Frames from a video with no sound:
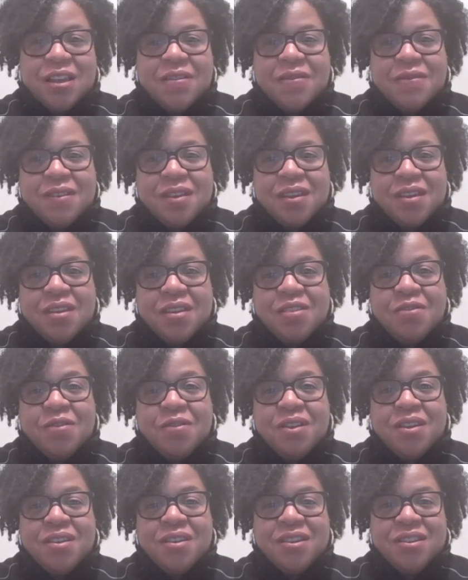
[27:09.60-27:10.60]
that event, you
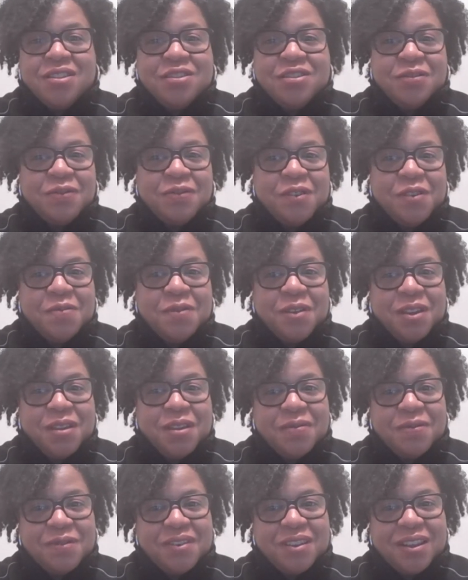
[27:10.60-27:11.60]
could get your fee
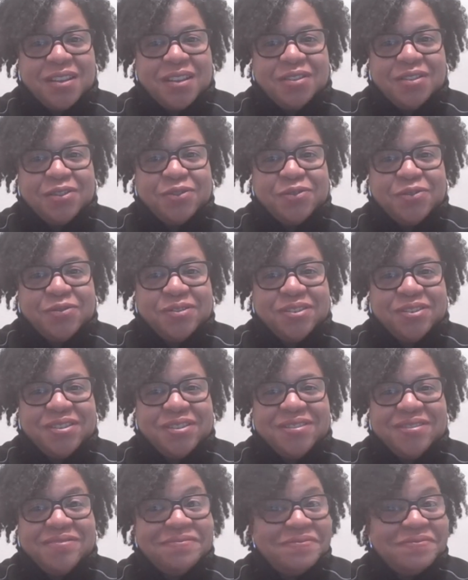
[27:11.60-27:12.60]
waived for that too.
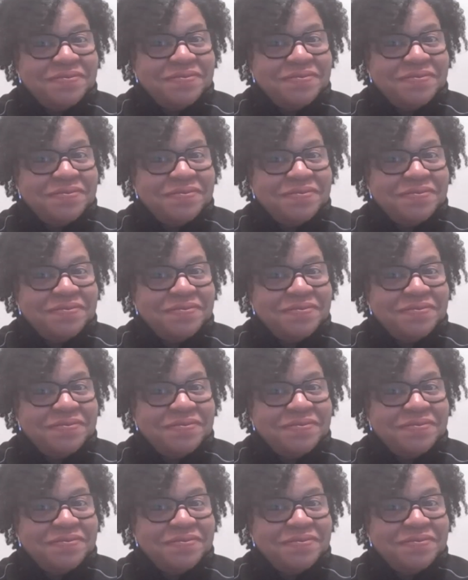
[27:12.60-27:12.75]
So